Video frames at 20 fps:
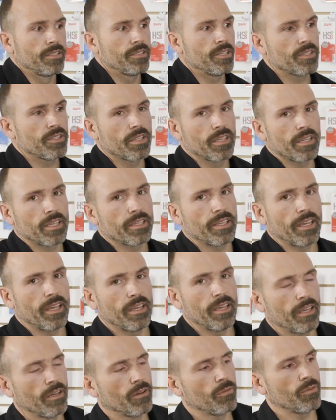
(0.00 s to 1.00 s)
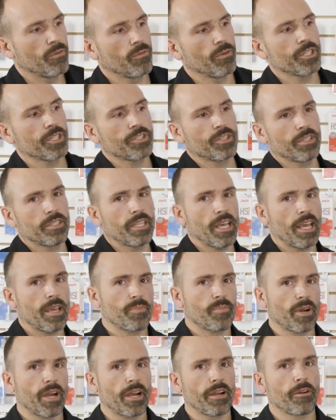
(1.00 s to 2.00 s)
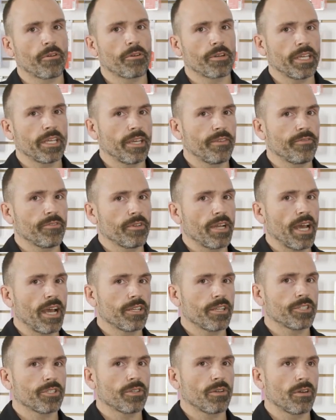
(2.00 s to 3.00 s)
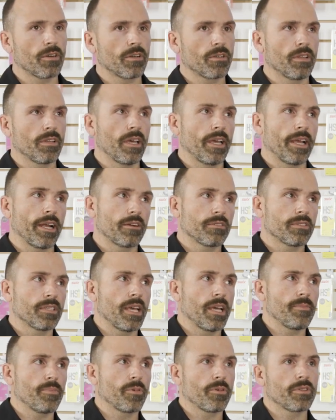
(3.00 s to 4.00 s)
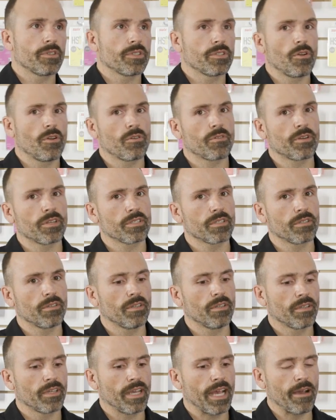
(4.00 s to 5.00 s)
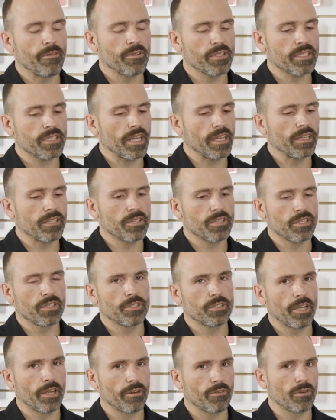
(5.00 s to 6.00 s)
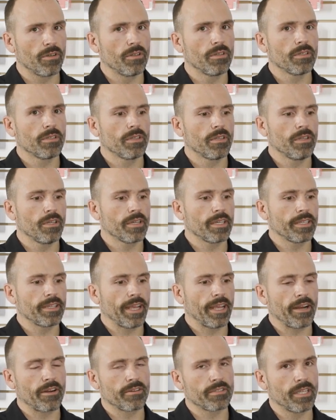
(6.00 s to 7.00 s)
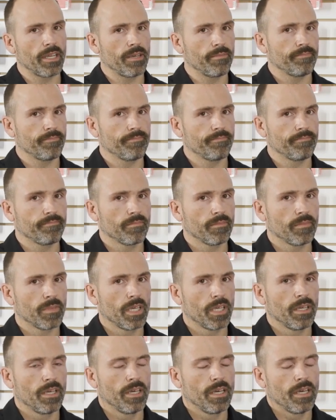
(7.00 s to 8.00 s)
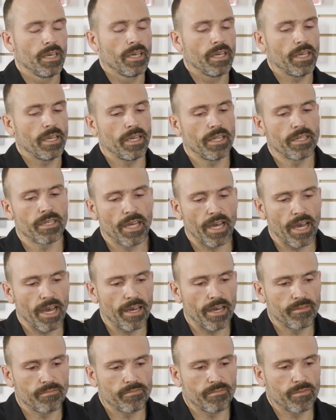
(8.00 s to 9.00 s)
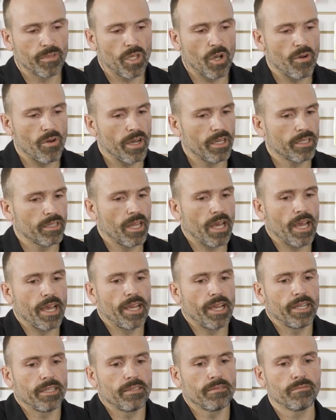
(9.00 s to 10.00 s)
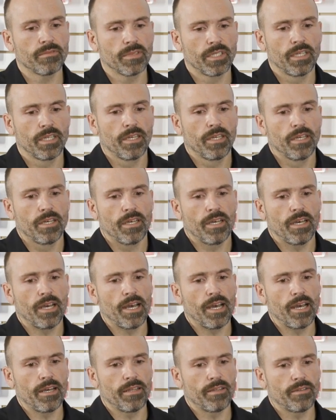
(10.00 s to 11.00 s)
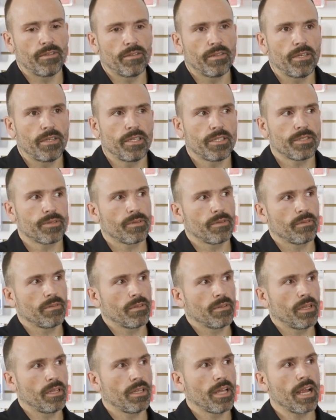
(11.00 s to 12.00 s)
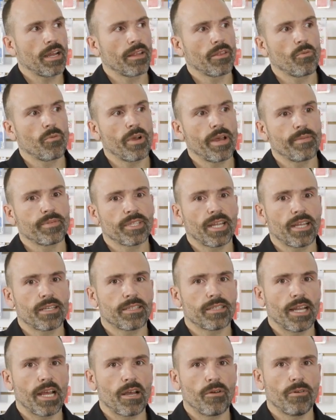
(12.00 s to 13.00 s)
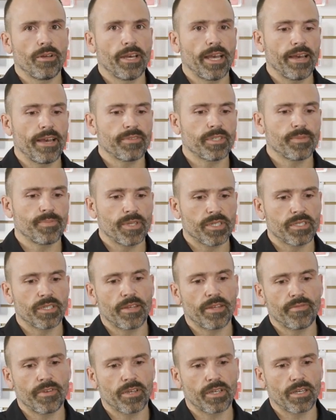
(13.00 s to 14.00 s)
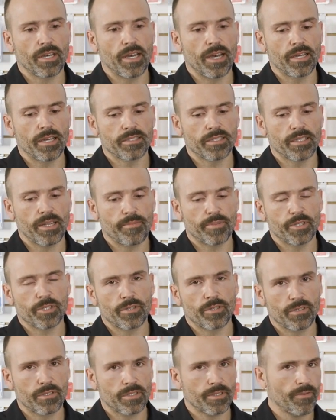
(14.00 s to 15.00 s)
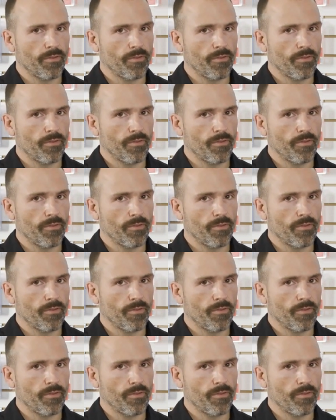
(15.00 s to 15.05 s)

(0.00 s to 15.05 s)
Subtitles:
Just look at that. Which should take priority if you're not sure, the air temp or the snow crystal? I would say just in general, look at the air temp. And go online. It's a lot of the websites now will have specific temperatures